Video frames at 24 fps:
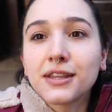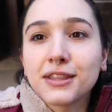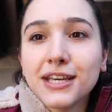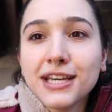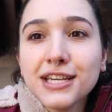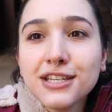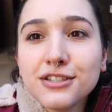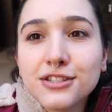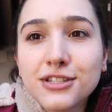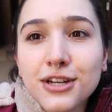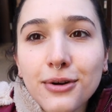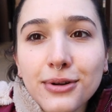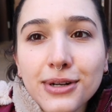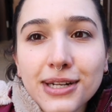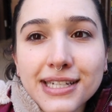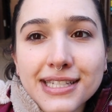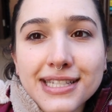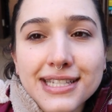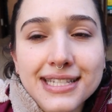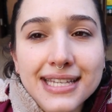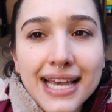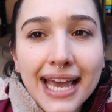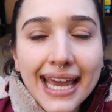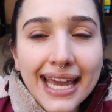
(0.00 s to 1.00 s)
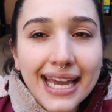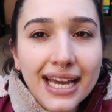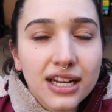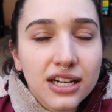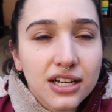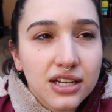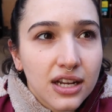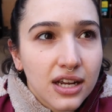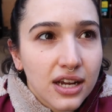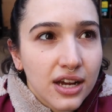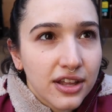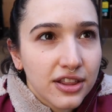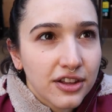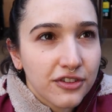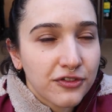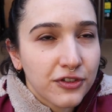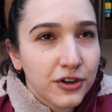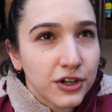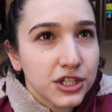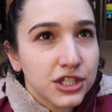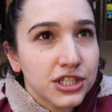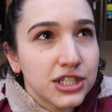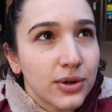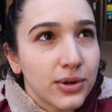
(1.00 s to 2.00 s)
These donuts and the
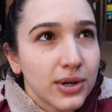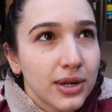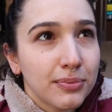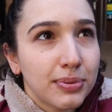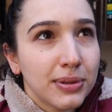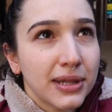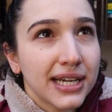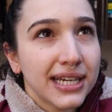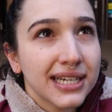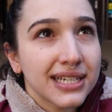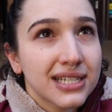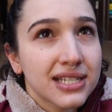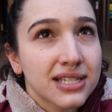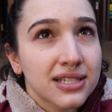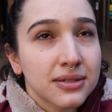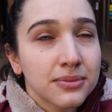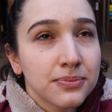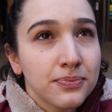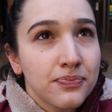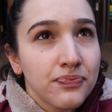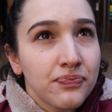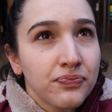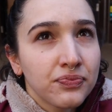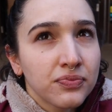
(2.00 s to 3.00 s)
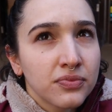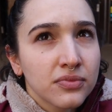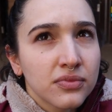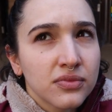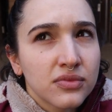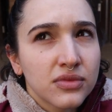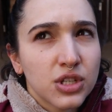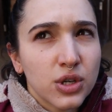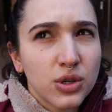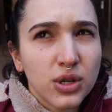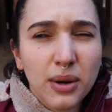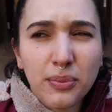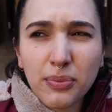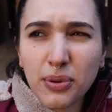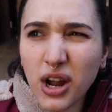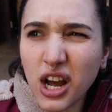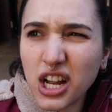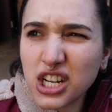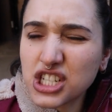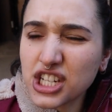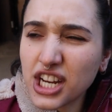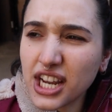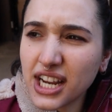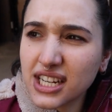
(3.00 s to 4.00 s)
first donut place, Donut
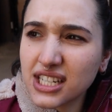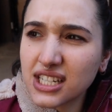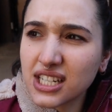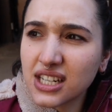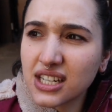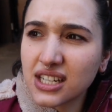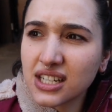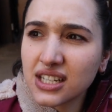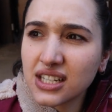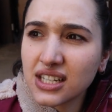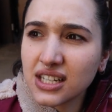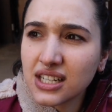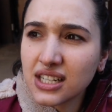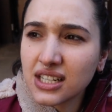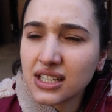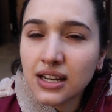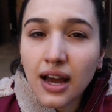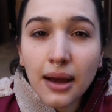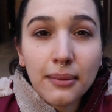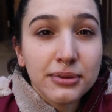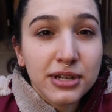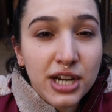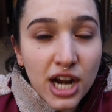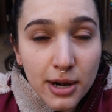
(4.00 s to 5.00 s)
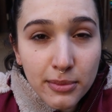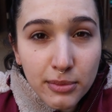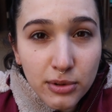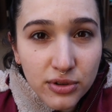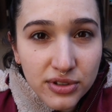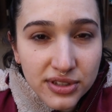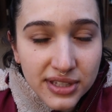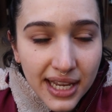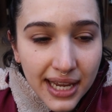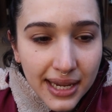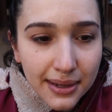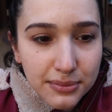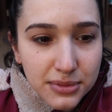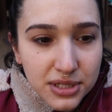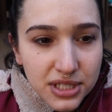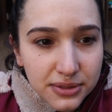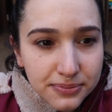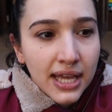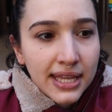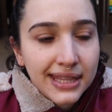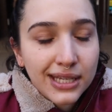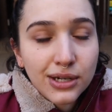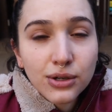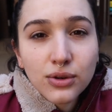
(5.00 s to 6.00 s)
Project, I'm terrible with names.
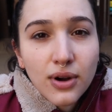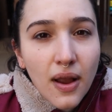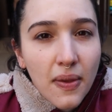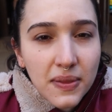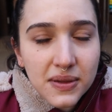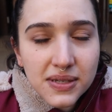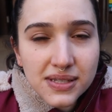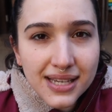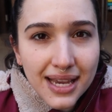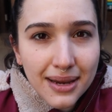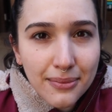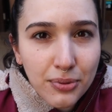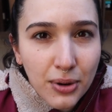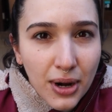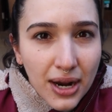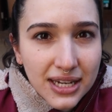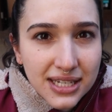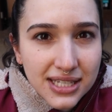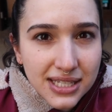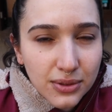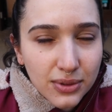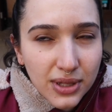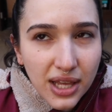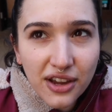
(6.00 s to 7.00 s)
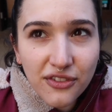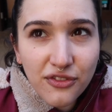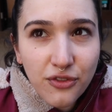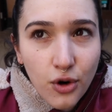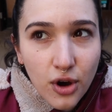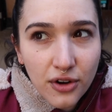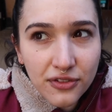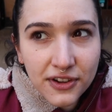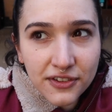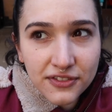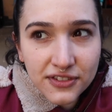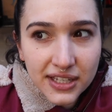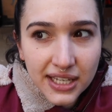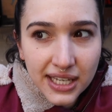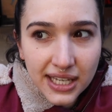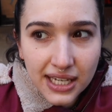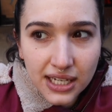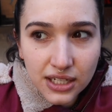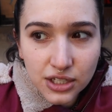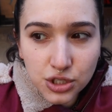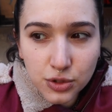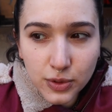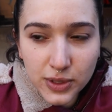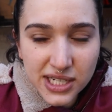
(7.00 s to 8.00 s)
They were on the same price. They were like four fifty
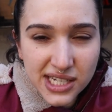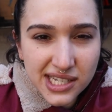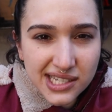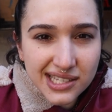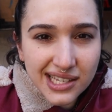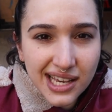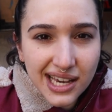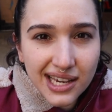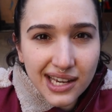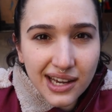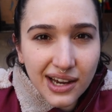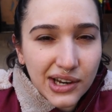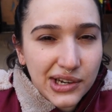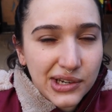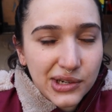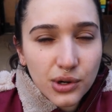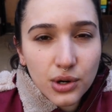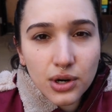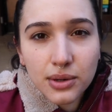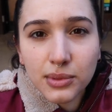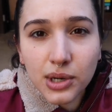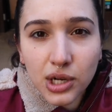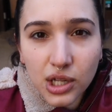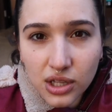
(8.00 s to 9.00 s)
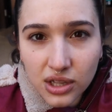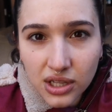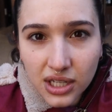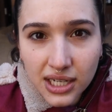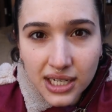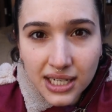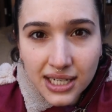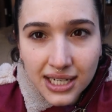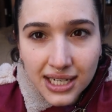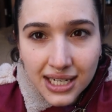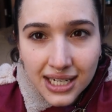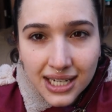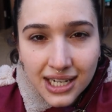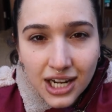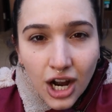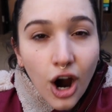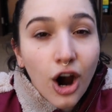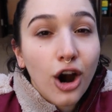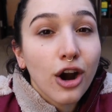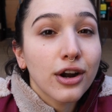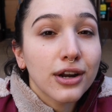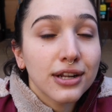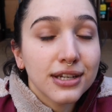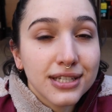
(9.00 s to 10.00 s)
each, which is like a normal
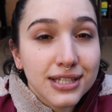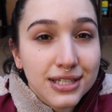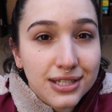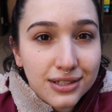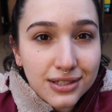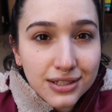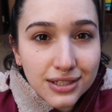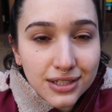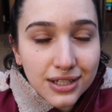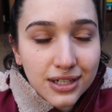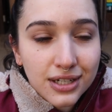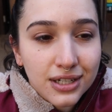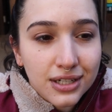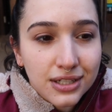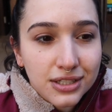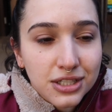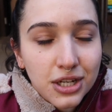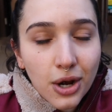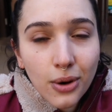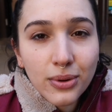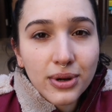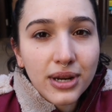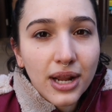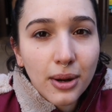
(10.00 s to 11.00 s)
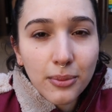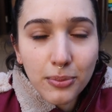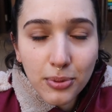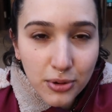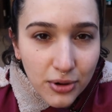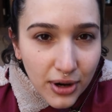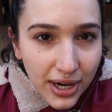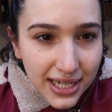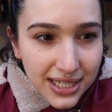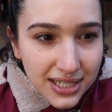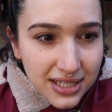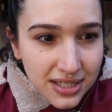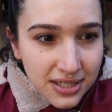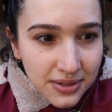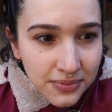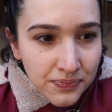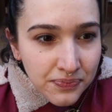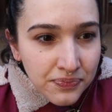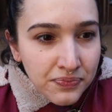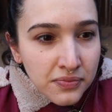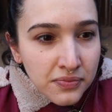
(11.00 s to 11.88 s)
artisan donut price.